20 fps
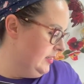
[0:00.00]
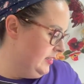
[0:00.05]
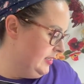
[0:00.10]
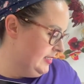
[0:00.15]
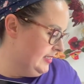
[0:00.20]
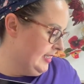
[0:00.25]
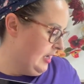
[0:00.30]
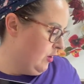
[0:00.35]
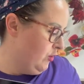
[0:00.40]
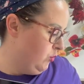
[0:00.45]
the
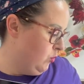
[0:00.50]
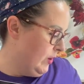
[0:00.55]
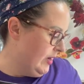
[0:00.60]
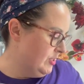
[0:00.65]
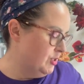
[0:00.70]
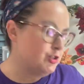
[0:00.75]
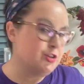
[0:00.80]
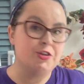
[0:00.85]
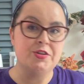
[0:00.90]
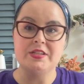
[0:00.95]

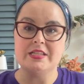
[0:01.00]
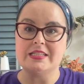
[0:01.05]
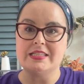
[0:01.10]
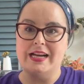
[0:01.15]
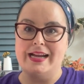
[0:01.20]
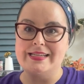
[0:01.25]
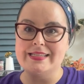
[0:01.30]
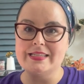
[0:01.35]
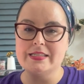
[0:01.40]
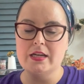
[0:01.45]
Southwestern
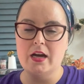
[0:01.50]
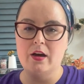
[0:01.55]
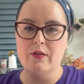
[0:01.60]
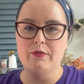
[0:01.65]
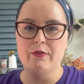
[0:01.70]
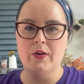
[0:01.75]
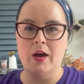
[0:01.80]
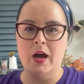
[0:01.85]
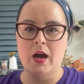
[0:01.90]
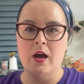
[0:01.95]
design
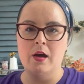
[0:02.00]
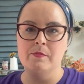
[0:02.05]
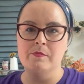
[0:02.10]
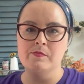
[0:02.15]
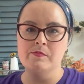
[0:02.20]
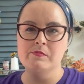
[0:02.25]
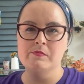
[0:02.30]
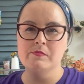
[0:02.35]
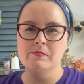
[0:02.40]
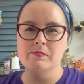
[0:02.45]
stuff,
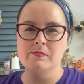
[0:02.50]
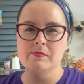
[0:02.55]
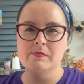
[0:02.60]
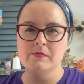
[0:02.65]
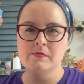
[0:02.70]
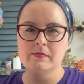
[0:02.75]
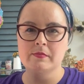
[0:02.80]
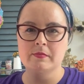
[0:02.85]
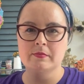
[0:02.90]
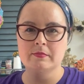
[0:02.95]
um,
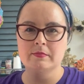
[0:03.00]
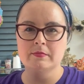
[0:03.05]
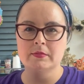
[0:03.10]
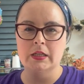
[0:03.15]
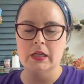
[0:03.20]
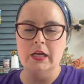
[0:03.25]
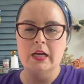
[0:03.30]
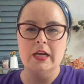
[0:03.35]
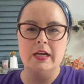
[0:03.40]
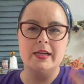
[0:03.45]

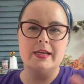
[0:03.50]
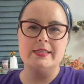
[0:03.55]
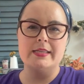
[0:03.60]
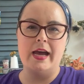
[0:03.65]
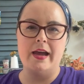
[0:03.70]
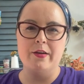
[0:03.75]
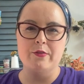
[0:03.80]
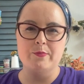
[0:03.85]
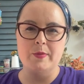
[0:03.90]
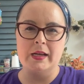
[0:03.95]
because
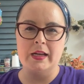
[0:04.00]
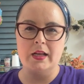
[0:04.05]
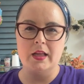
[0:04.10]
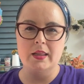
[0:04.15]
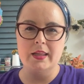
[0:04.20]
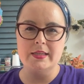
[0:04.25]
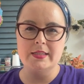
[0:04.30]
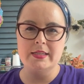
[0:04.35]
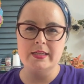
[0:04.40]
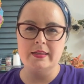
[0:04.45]
I have been
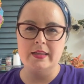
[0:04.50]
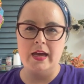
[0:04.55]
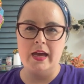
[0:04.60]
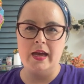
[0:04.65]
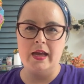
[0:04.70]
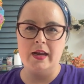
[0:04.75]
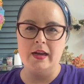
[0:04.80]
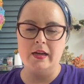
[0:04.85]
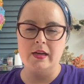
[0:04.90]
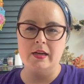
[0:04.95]
collecting
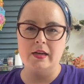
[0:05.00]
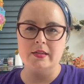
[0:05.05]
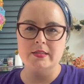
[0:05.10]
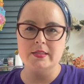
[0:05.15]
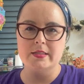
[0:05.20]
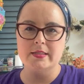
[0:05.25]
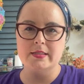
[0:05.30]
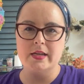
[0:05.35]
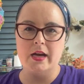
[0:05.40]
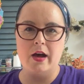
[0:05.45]
that
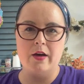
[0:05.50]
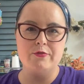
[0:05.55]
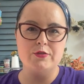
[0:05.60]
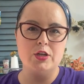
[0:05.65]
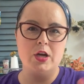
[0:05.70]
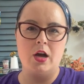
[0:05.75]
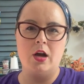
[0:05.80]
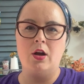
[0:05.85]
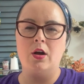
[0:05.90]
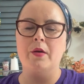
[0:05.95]
stuff,
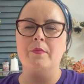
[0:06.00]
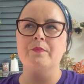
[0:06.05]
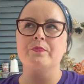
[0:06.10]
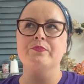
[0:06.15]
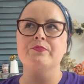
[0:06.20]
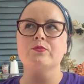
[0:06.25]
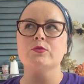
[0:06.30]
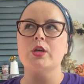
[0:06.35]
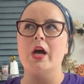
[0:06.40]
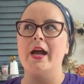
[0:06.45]

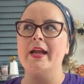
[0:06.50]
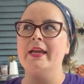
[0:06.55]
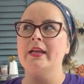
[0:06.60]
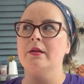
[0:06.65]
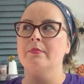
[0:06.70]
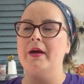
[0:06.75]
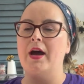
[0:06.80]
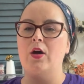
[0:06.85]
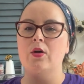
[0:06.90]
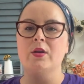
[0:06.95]
um, talking
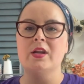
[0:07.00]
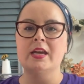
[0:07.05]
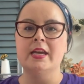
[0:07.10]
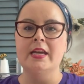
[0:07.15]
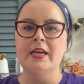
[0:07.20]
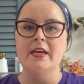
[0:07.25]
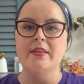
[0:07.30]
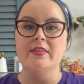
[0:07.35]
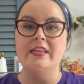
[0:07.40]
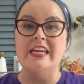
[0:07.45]
about
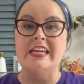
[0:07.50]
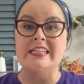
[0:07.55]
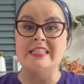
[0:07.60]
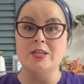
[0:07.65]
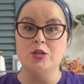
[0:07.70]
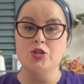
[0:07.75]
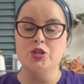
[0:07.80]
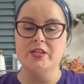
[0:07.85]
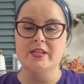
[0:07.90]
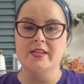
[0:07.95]
the
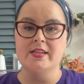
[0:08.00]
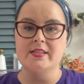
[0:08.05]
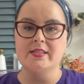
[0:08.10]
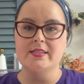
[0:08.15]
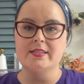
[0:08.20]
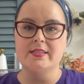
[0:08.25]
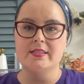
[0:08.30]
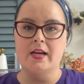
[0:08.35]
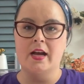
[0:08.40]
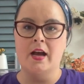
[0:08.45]

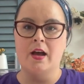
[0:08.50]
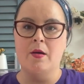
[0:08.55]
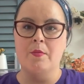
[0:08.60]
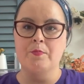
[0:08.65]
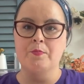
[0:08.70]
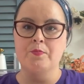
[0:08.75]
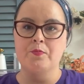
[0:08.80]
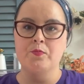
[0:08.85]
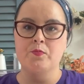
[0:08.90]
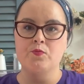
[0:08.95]
indigenous,
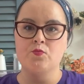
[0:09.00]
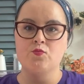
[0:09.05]
um,